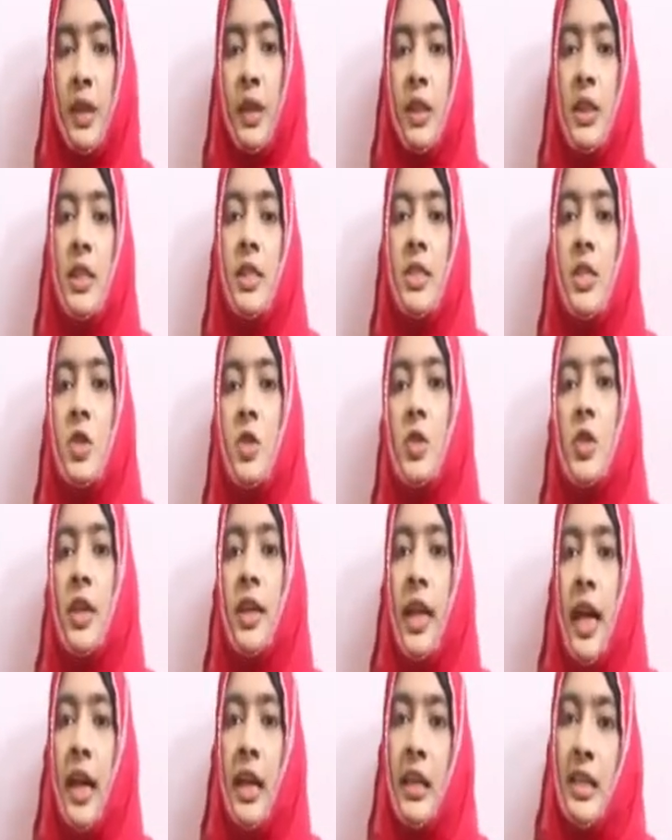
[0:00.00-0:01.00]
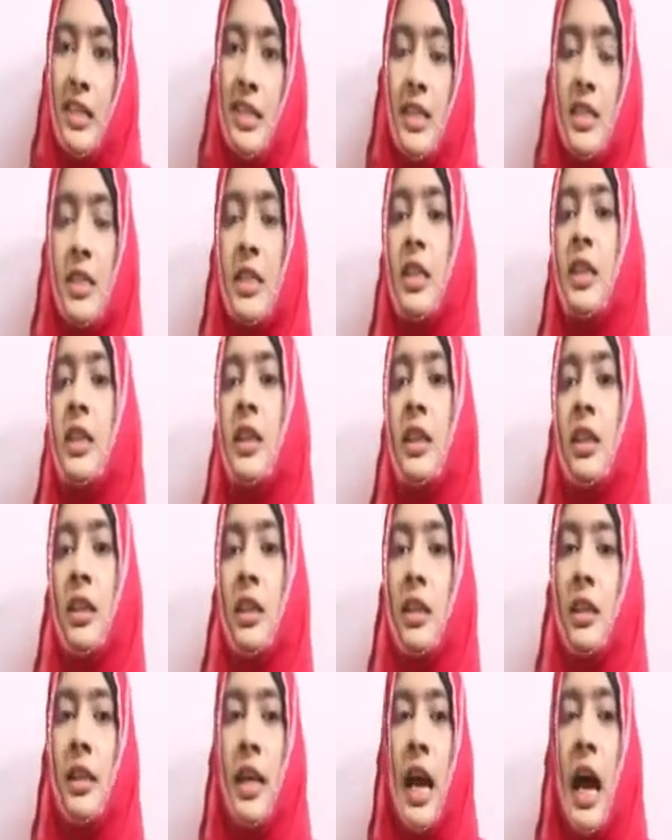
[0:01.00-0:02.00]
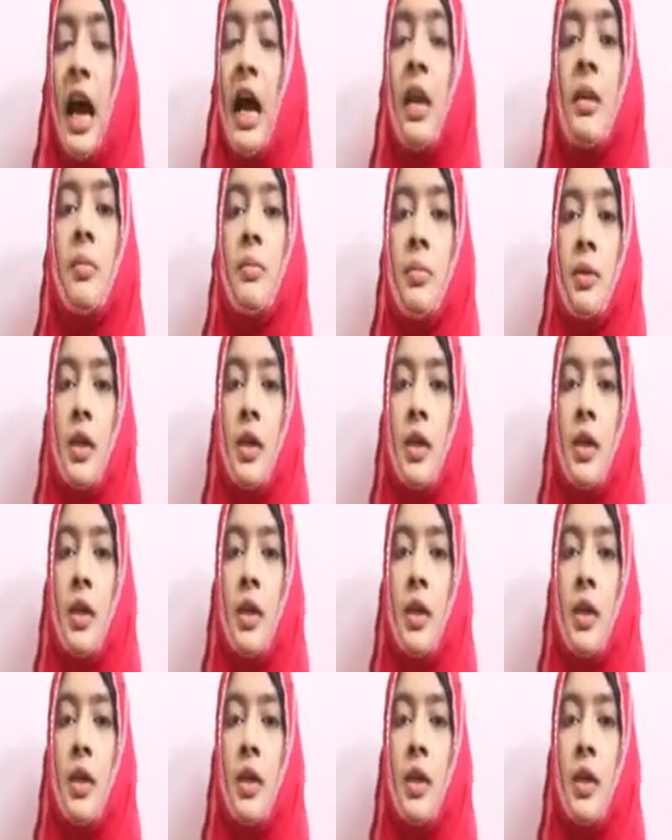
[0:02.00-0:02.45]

leads to the characteristic tan,